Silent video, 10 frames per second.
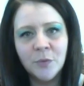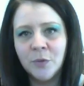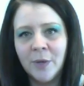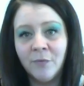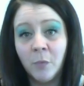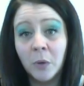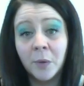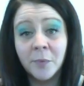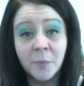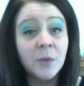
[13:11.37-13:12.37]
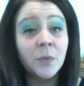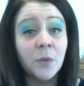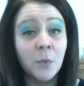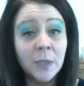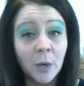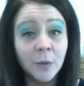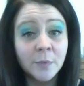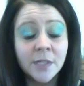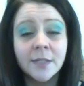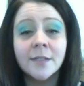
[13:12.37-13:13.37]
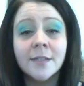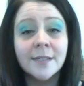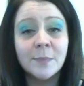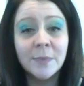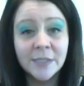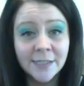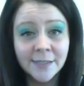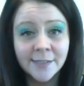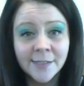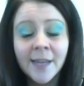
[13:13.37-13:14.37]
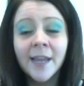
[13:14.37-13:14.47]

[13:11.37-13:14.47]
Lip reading: You have welcomed me with open arms into this business,